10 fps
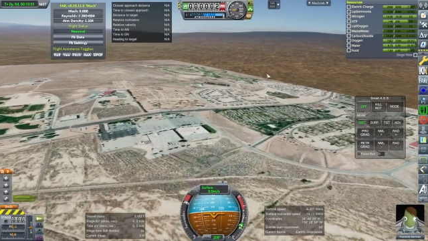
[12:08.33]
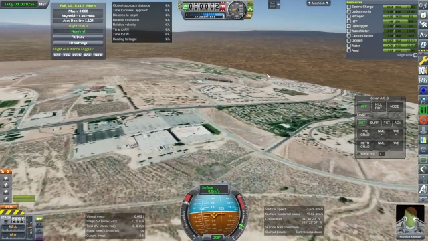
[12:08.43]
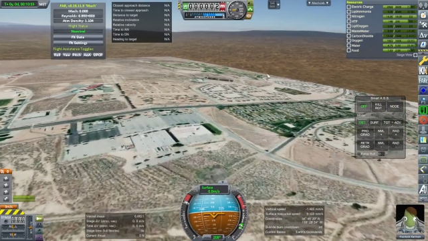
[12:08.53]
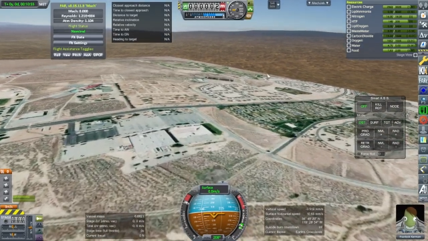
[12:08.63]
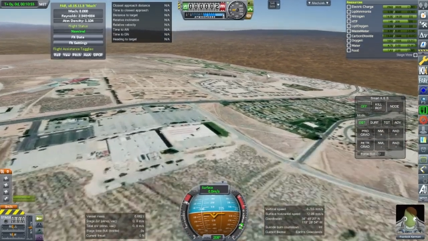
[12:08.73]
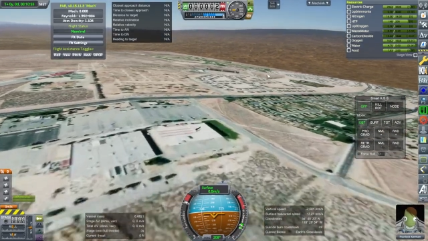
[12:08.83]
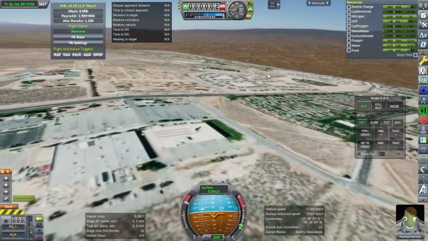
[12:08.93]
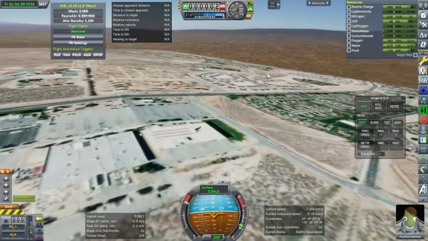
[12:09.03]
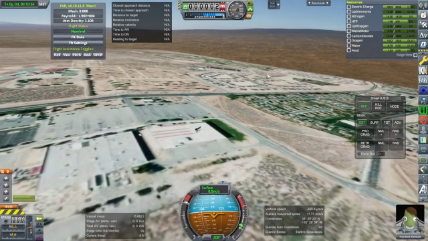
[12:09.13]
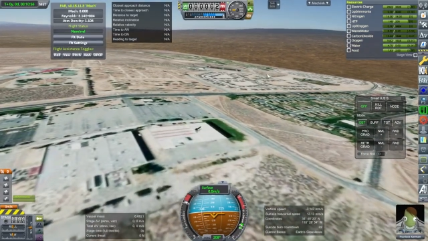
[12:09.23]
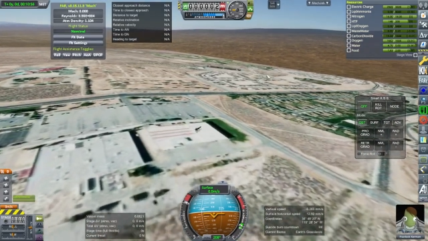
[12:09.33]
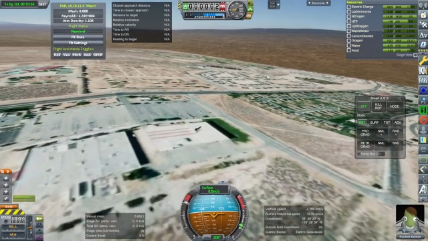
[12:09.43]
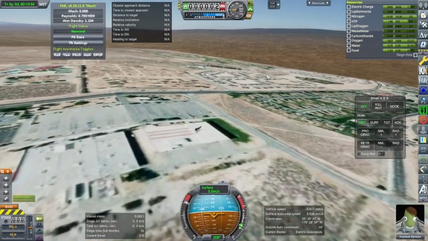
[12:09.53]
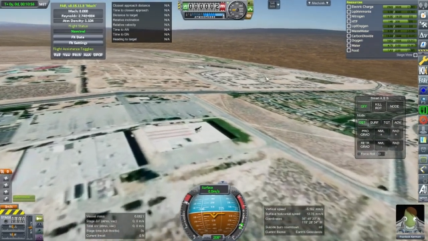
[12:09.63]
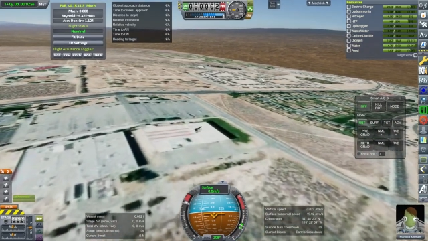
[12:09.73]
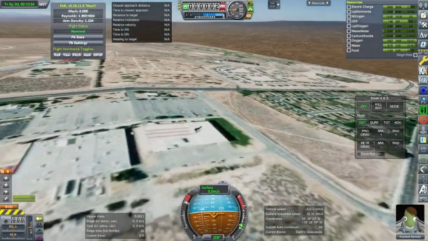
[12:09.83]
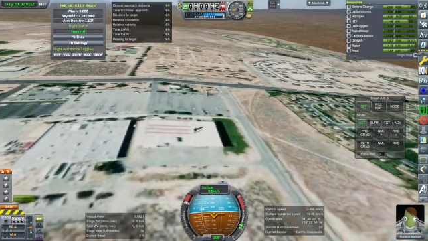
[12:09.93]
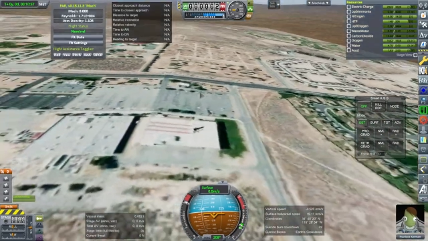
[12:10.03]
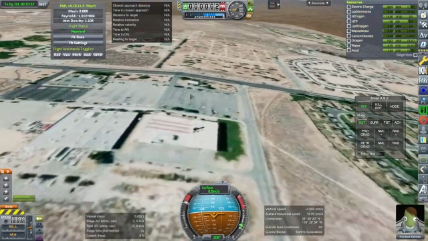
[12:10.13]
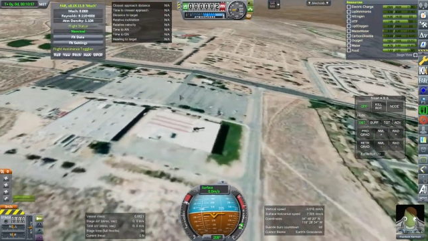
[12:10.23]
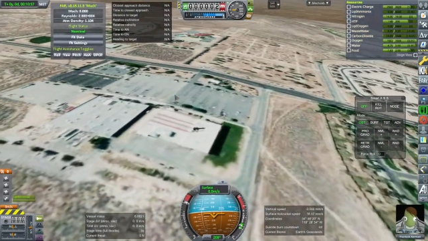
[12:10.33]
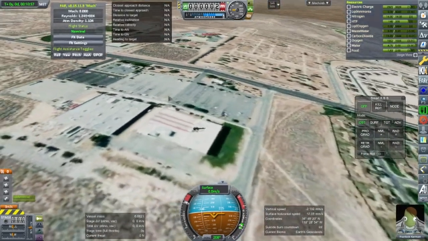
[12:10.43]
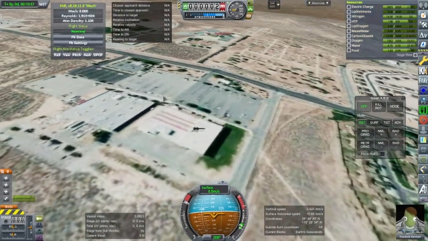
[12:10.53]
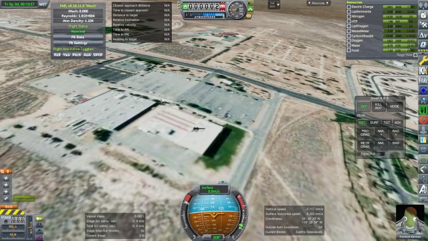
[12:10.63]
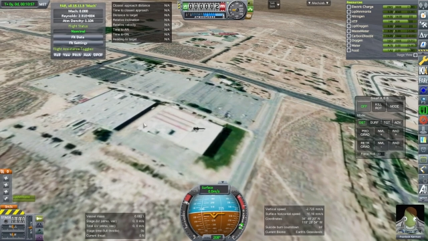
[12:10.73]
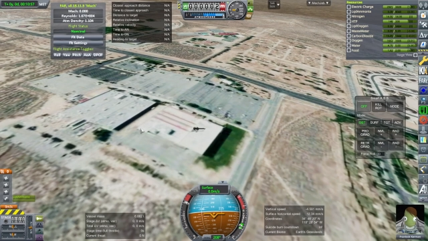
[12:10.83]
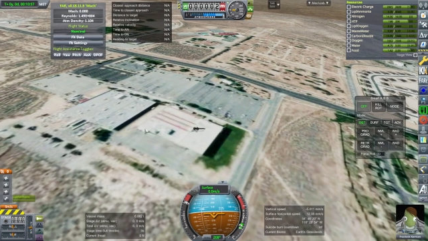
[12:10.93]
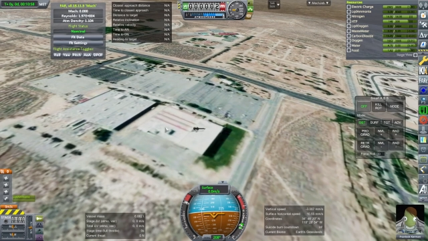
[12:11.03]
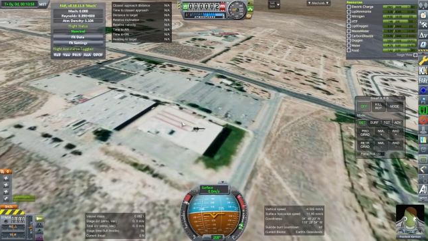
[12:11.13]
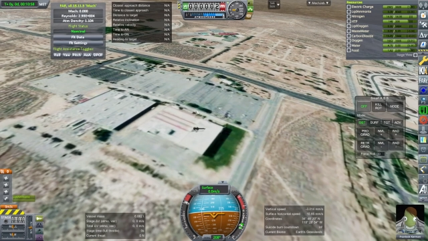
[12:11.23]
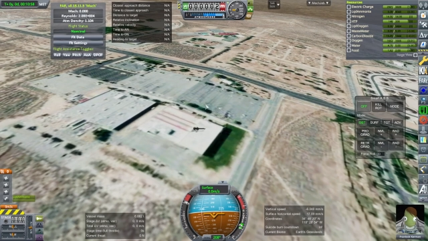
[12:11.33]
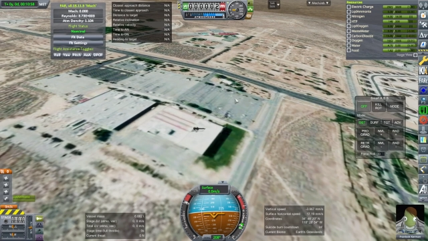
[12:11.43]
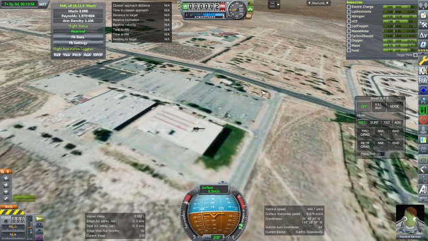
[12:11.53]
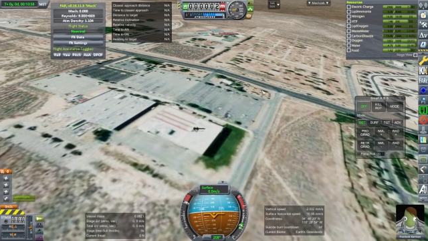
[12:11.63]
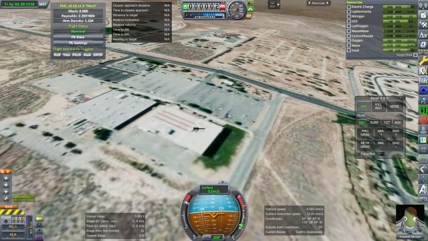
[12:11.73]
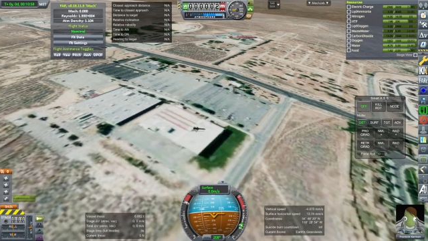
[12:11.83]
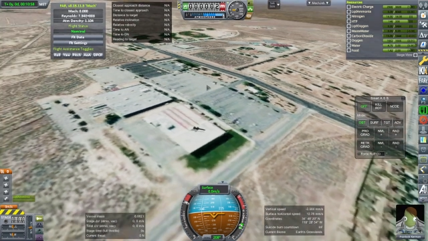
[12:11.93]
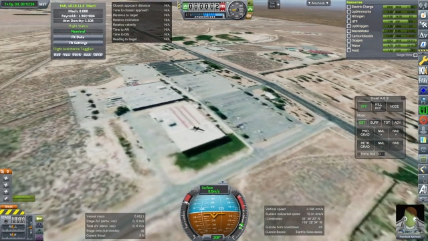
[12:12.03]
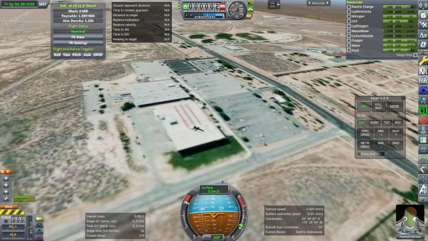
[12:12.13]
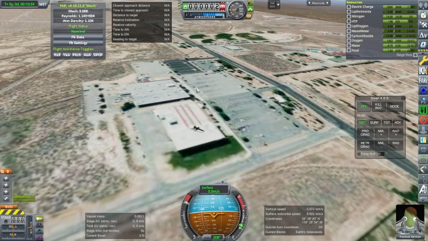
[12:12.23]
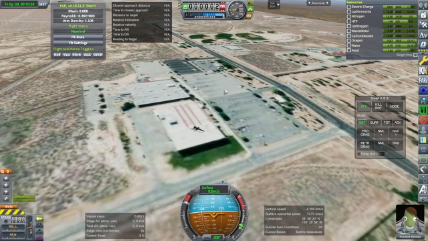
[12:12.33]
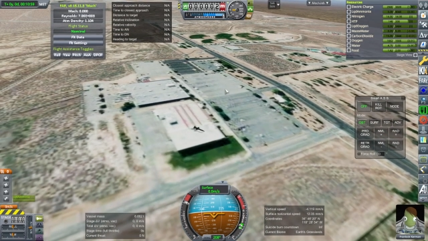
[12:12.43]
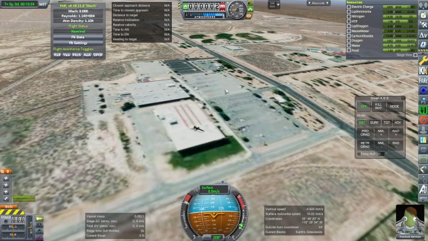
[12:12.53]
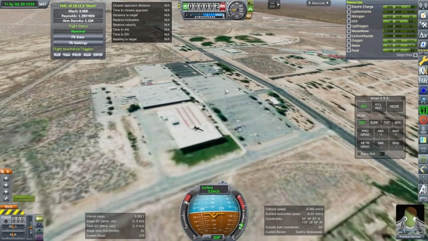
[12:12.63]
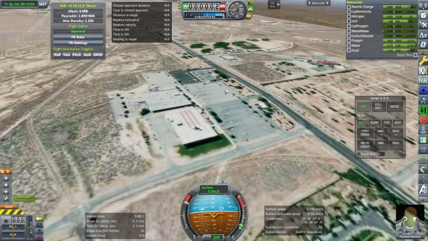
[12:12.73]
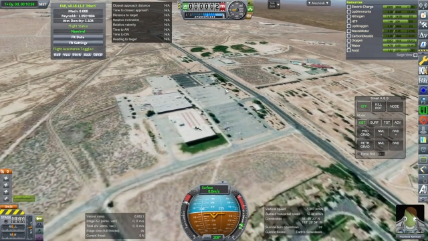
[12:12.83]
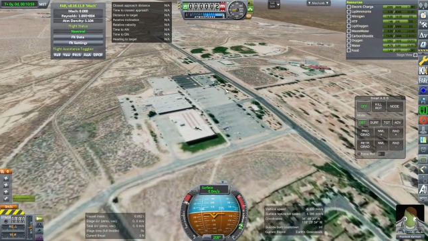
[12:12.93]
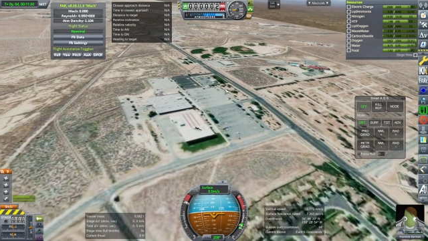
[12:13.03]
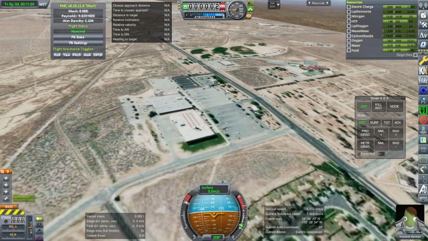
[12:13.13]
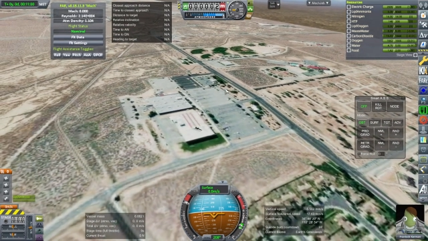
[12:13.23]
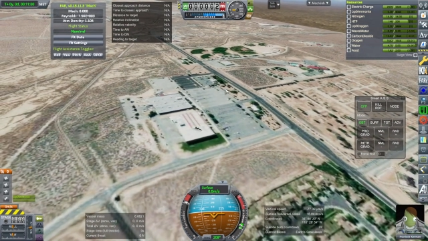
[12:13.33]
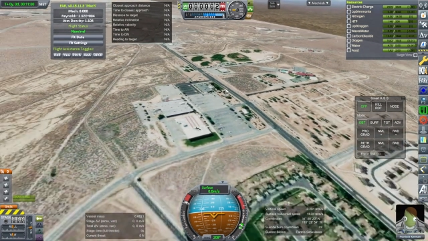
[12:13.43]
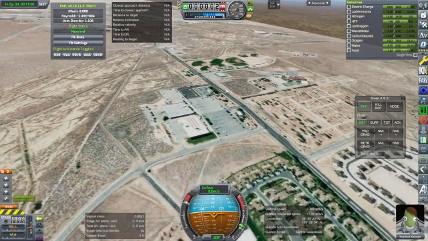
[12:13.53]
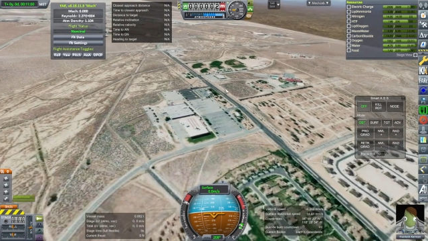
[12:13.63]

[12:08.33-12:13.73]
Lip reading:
No face is visible, so there are no lips to read.